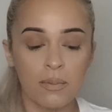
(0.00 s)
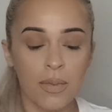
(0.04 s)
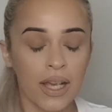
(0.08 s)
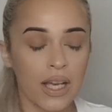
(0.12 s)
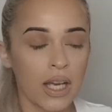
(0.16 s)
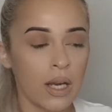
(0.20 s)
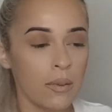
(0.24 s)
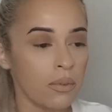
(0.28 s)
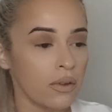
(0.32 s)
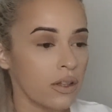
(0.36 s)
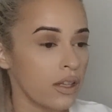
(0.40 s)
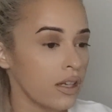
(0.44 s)

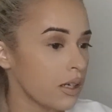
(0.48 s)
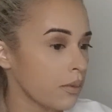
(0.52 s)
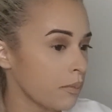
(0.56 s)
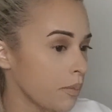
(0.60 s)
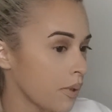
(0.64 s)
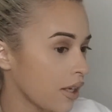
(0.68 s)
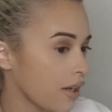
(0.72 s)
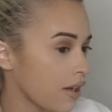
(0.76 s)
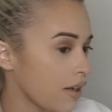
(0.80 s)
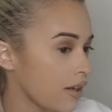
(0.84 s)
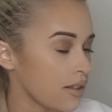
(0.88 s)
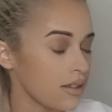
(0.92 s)
makeup look
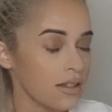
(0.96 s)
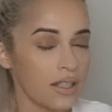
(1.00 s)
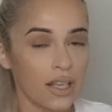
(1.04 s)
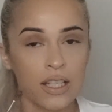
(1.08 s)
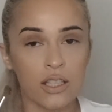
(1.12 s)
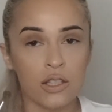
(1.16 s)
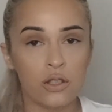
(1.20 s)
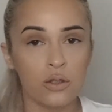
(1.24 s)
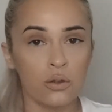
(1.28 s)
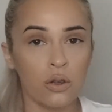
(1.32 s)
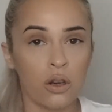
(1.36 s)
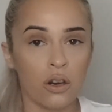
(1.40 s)
because
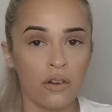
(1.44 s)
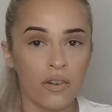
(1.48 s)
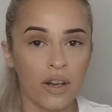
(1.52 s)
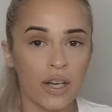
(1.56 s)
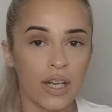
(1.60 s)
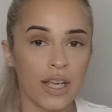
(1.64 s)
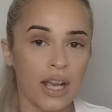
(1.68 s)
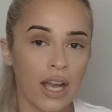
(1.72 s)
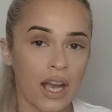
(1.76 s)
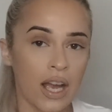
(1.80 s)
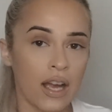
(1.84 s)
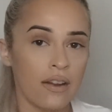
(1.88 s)
I do
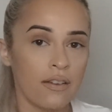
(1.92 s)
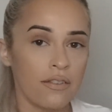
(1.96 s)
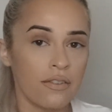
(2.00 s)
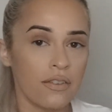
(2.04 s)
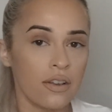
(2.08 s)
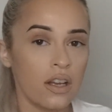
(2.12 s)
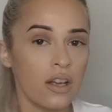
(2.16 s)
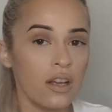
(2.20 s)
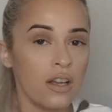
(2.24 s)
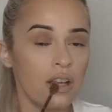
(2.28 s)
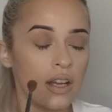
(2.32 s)
already have